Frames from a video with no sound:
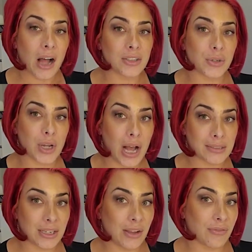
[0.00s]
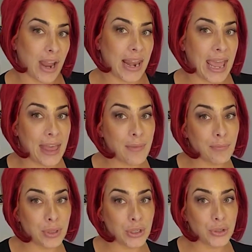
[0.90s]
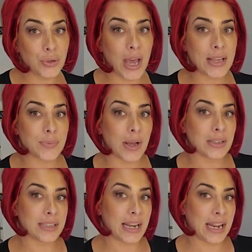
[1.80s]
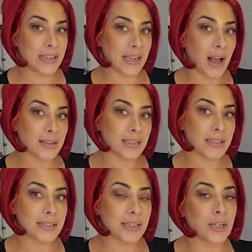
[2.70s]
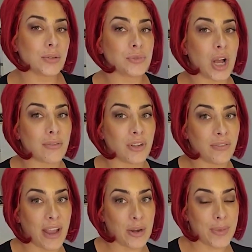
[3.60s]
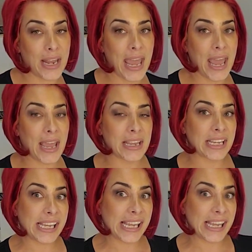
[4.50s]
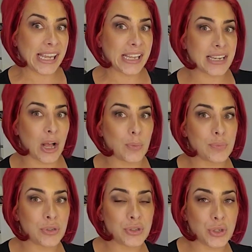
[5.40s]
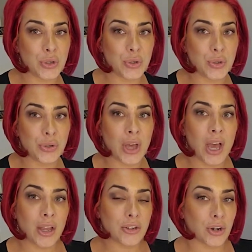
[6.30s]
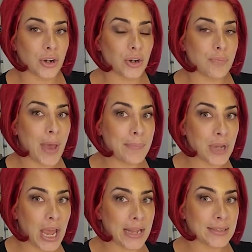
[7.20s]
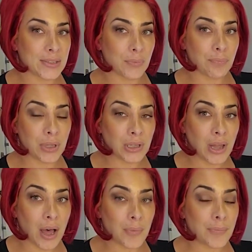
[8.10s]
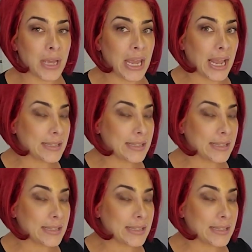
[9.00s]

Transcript: I'll do a cocktail of red and blue, as well as an antioxidant serum, chock full of vitamin A and E to help soothe your peptides to plump.